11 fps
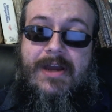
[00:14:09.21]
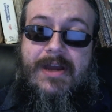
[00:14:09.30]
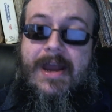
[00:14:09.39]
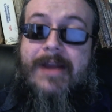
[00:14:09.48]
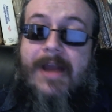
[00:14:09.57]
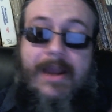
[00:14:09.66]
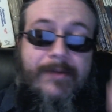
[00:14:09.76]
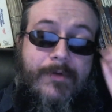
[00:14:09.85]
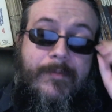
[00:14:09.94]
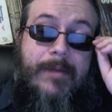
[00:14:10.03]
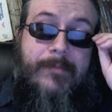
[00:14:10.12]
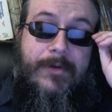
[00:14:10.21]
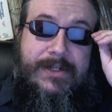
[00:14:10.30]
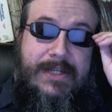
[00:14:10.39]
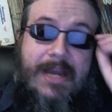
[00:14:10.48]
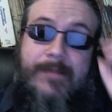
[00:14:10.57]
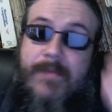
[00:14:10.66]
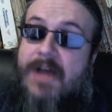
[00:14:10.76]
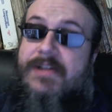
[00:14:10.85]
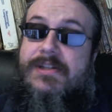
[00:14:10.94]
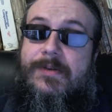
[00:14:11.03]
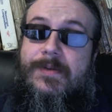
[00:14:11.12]
I remember a time
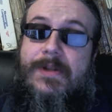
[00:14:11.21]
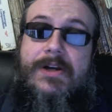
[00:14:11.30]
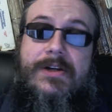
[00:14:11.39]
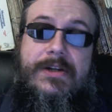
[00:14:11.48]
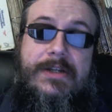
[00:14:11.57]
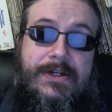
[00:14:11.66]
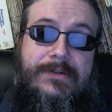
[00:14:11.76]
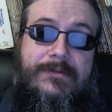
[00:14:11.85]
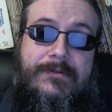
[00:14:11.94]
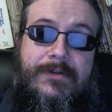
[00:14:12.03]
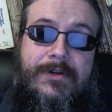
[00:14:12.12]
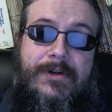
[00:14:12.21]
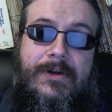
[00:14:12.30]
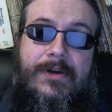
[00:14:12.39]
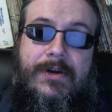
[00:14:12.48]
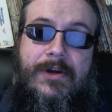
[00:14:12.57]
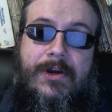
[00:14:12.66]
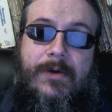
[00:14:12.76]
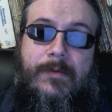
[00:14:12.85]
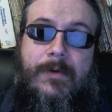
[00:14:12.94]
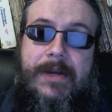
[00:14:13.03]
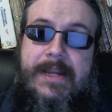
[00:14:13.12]
not so long ago
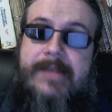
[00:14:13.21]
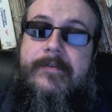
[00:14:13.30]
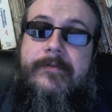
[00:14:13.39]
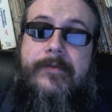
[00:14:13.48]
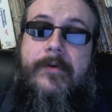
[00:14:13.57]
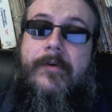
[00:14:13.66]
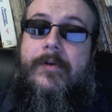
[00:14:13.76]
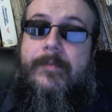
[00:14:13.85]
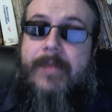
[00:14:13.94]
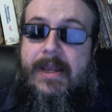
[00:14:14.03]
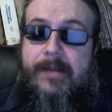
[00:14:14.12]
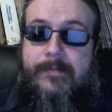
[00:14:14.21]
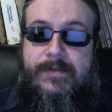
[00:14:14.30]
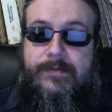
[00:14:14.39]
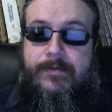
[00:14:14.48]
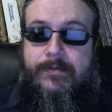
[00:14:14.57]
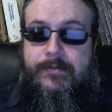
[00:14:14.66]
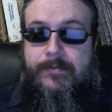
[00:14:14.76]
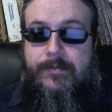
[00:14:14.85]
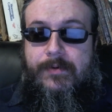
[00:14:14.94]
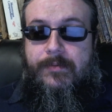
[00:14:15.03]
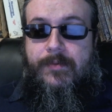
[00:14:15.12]
where even forum games
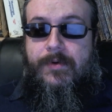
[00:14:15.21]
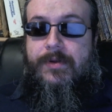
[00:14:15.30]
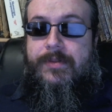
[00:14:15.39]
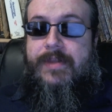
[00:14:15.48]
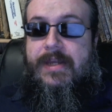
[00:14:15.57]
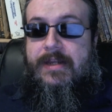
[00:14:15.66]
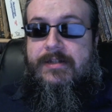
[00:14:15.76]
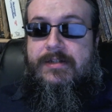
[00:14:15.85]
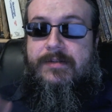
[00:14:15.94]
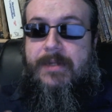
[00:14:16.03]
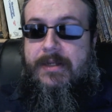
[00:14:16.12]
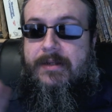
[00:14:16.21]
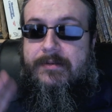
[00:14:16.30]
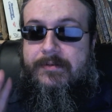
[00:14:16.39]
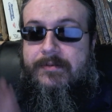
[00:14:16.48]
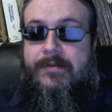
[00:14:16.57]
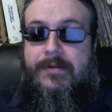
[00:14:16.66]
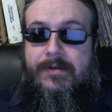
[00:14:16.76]
were a thing to be